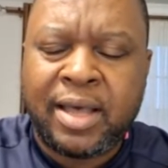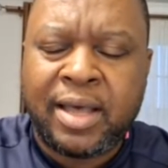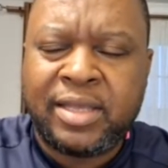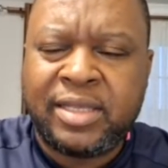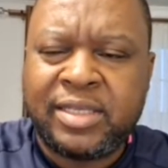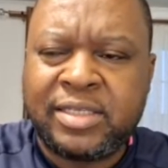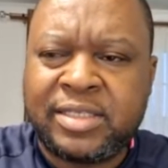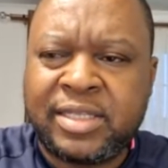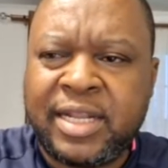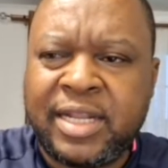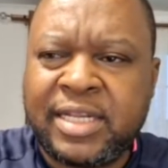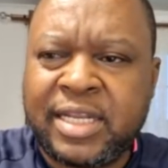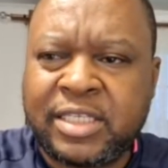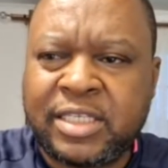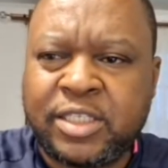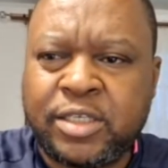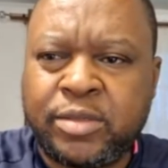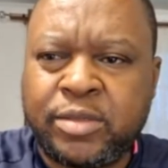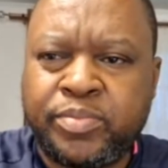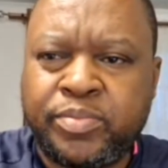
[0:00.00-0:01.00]
His
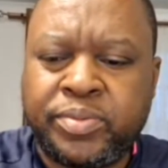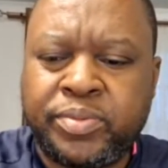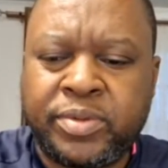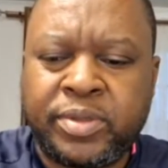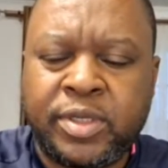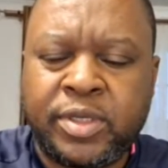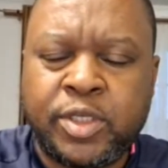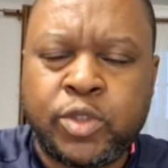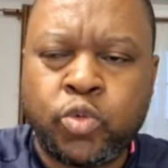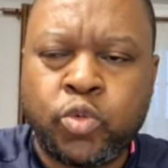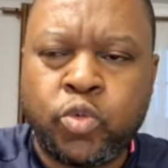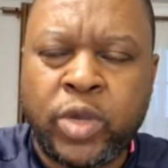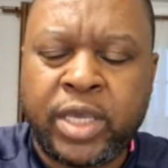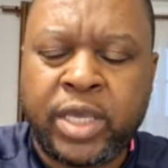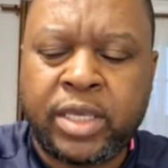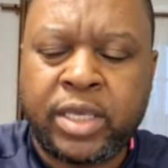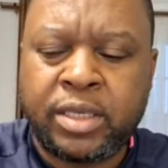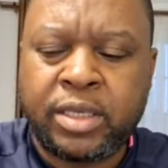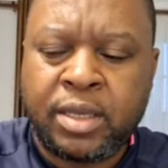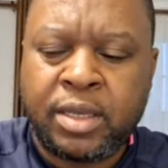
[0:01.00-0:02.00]
leadership is
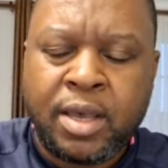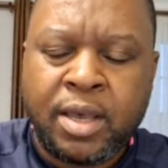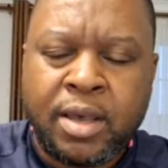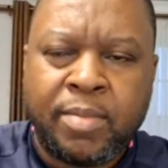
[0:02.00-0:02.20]
weak.